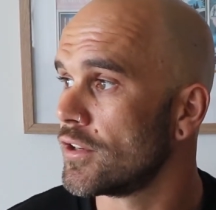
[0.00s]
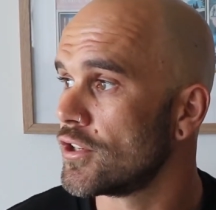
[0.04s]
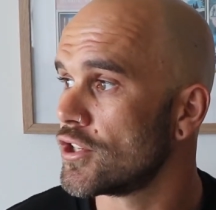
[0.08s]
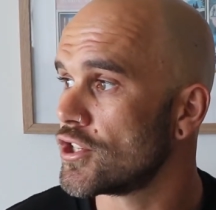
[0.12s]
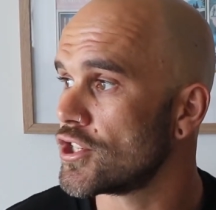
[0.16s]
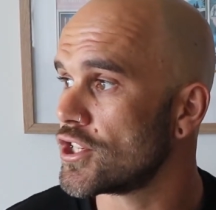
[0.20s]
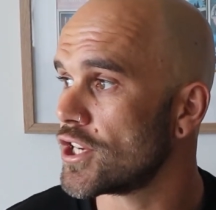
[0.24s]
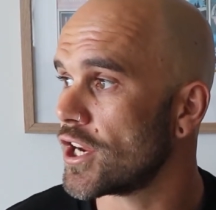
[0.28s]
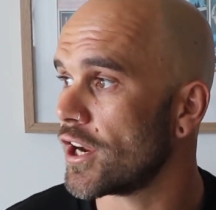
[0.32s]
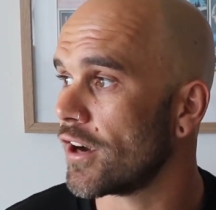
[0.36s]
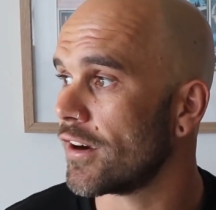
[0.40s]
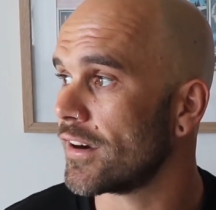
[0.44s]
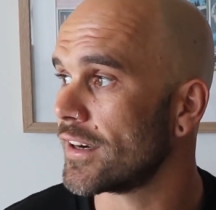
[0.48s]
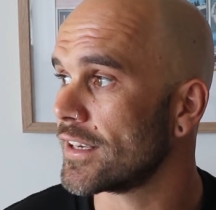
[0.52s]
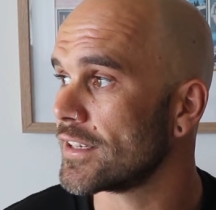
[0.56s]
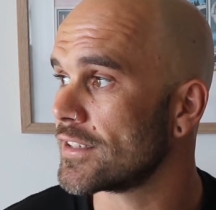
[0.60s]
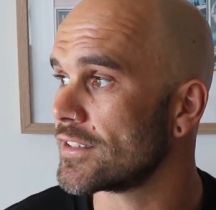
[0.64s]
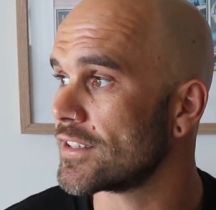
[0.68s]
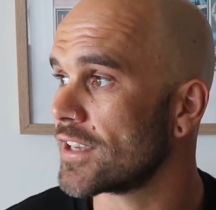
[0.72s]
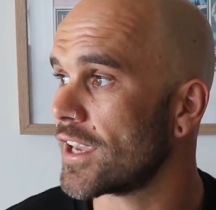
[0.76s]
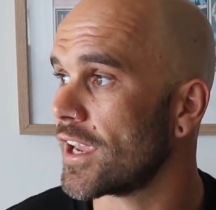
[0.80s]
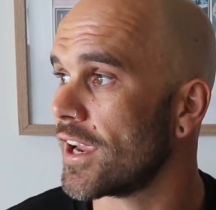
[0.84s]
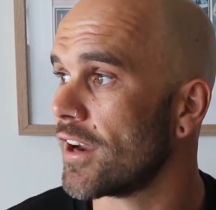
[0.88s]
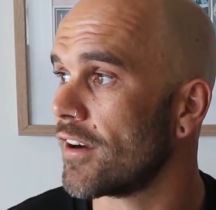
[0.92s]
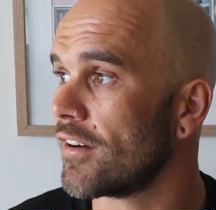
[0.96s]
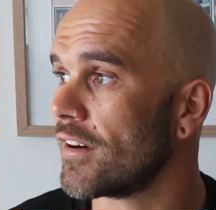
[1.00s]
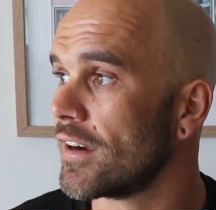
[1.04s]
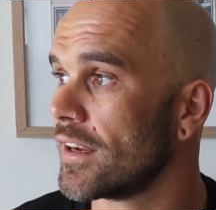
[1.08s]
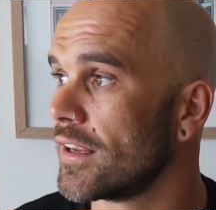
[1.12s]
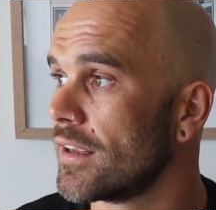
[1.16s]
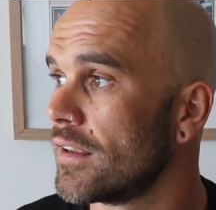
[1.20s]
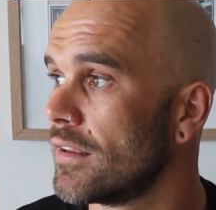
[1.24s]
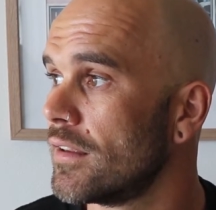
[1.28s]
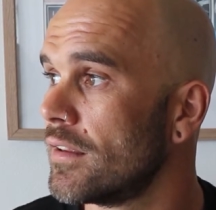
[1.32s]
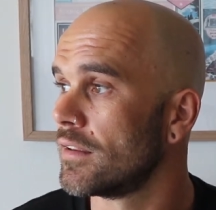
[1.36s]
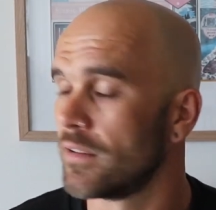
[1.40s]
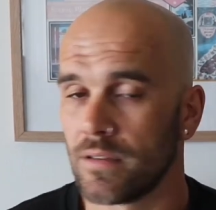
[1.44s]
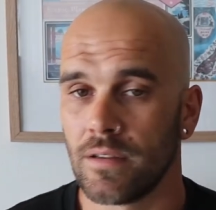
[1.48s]
Sharing is caring.
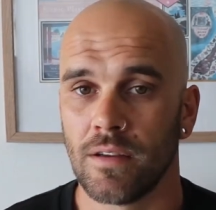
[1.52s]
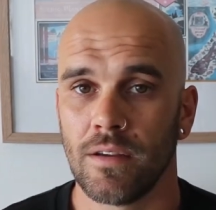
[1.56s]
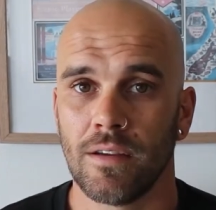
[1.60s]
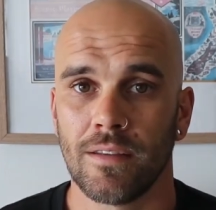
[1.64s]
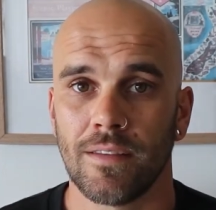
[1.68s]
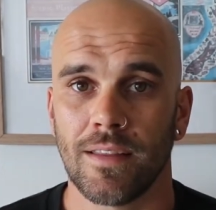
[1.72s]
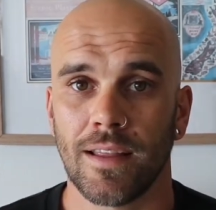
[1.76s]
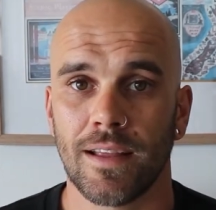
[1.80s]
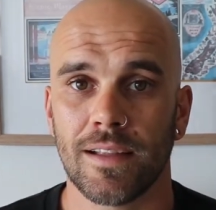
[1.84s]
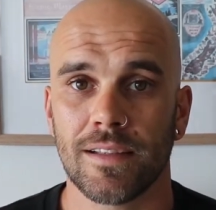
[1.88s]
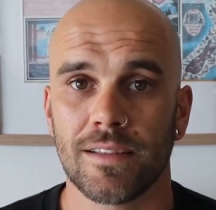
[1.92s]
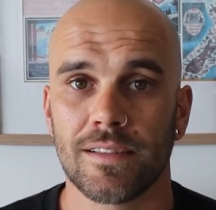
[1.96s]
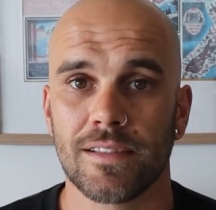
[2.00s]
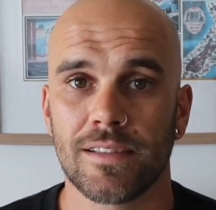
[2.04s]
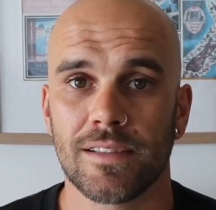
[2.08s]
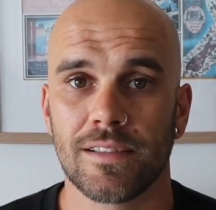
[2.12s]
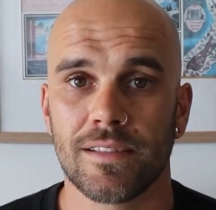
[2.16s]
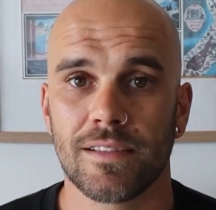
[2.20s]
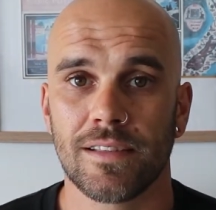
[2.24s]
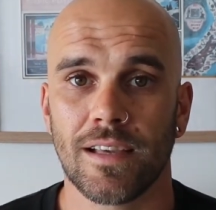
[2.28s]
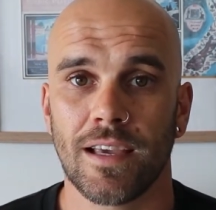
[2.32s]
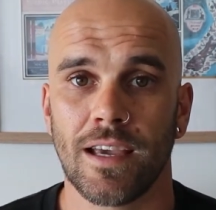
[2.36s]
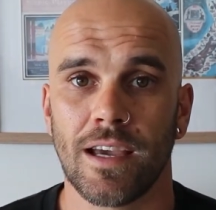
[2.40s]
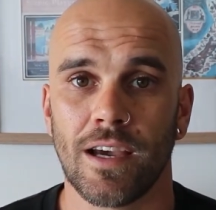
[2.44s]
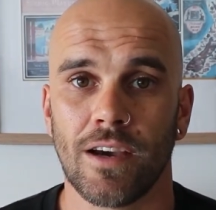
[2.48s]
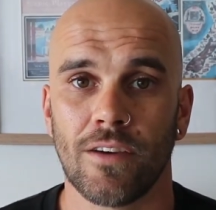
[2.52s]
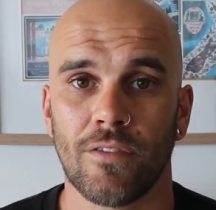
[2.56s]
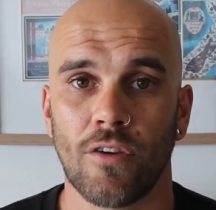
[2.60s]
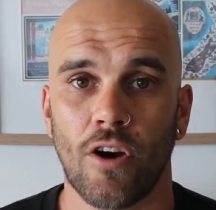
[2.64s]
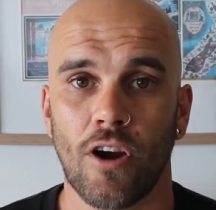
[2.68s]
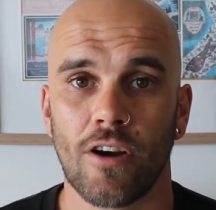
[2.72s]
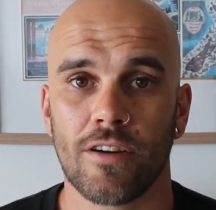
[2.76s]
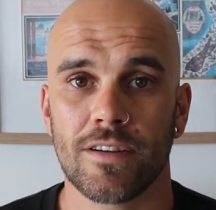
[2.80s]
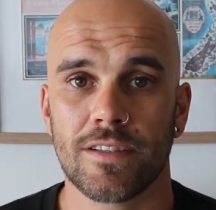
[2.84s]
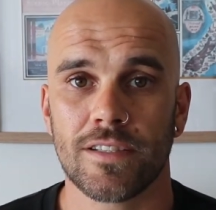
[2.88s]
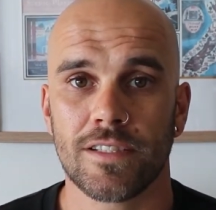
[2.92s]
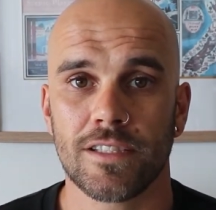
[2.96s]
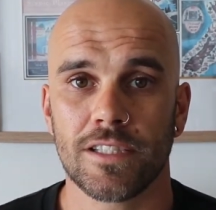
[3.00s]
That's how
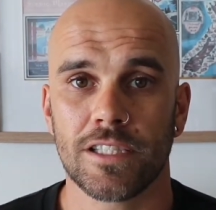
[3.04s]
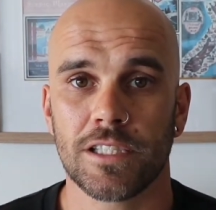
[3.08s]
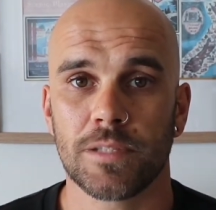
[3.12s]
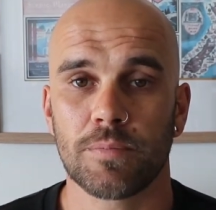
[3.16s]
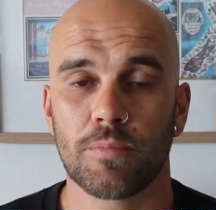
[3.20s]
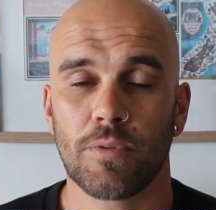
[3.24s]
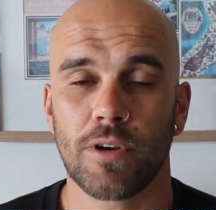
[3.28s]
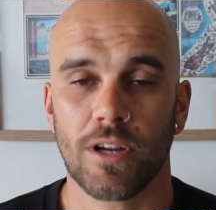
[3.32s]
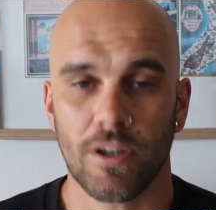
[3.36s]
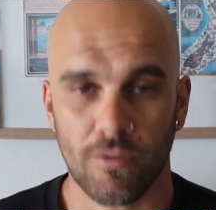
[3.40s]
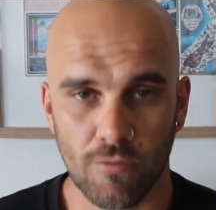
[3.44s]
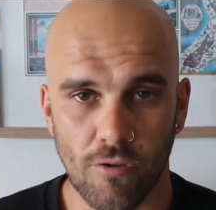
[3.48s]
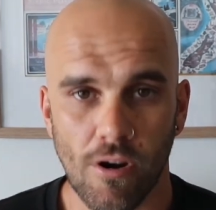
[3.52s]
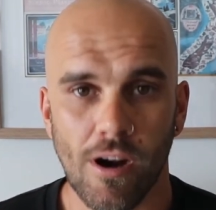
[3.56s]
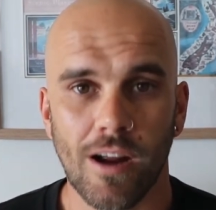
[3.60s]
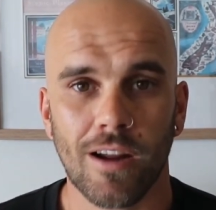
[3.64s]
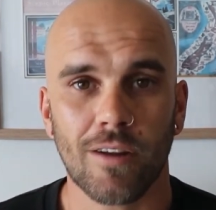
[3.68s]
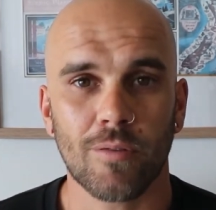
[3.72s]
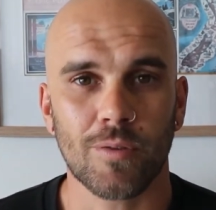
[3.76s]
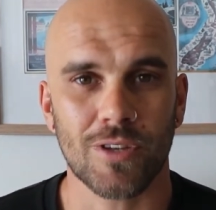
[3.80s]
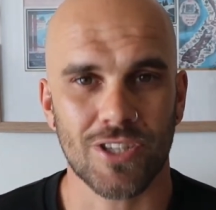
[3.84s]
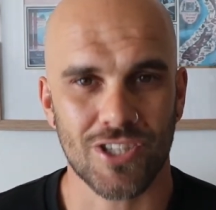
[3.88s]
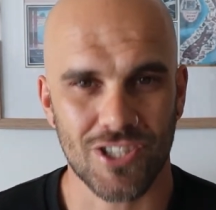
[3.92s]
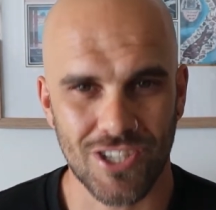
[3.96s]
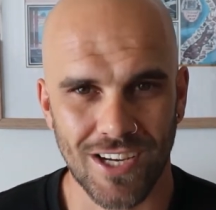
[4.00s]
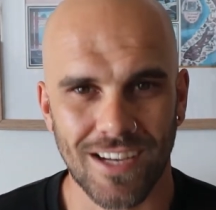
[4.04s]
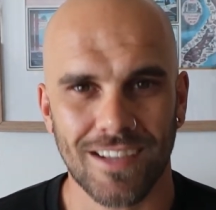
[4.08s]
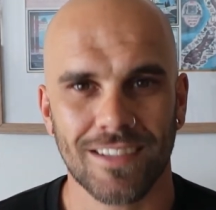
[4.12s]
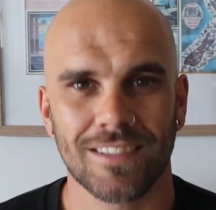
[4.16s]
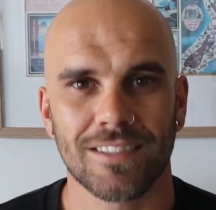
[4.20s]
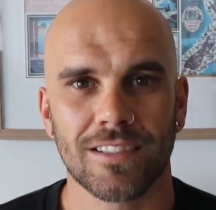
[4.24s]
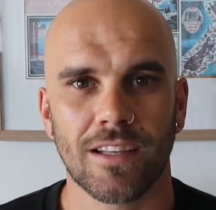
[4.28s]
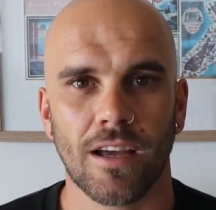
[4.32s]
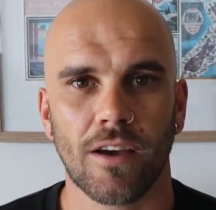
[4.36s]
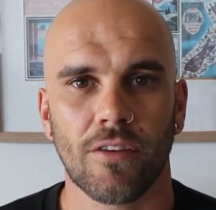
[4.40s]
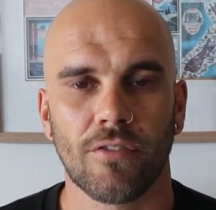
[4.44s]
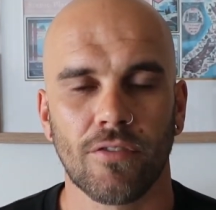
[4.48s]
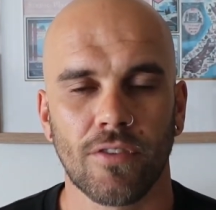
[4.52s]
viruses spread, right? We share
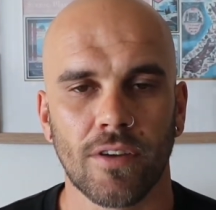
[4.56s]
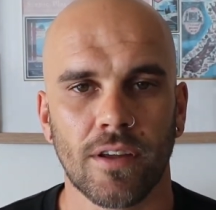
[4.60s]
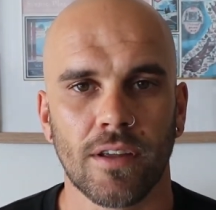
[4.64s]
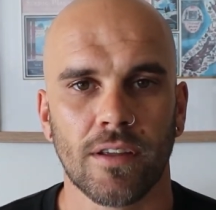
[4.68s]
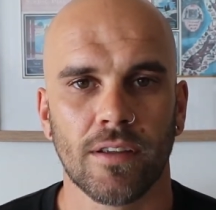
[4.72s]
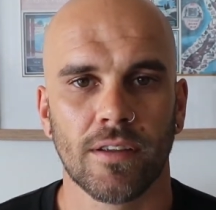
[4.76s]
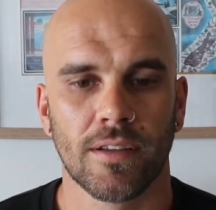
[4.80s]
stuff.